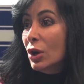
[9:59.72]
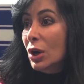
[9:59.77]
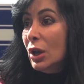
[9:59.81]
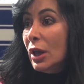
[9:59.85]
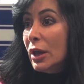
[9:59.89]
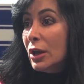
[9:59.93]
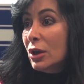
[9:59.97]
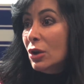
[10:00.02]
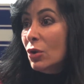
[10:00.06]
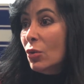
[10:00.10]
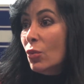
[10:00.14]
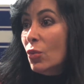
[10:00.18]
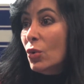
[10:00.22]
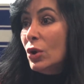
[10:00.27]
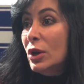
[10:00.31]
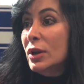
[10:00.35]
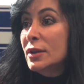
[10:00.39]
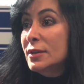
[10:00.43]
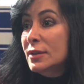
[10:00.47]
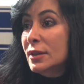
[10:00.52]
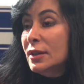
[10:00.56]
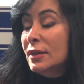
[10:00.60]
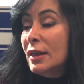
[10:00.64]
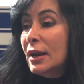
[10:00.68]
Yeah. Like, what
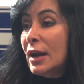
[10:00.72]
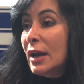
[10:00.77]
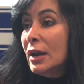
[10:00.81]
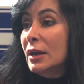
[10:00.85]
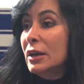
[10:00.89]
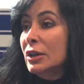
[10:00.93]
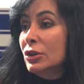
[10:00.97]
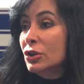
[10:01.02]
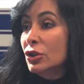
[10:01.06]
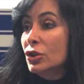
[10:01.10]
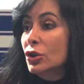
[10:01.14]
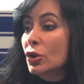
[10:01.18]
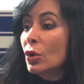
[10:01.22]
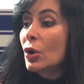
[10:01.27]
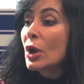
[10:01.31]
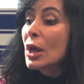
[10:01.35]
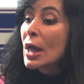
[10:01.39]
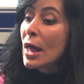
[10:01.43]
is it that I need to do?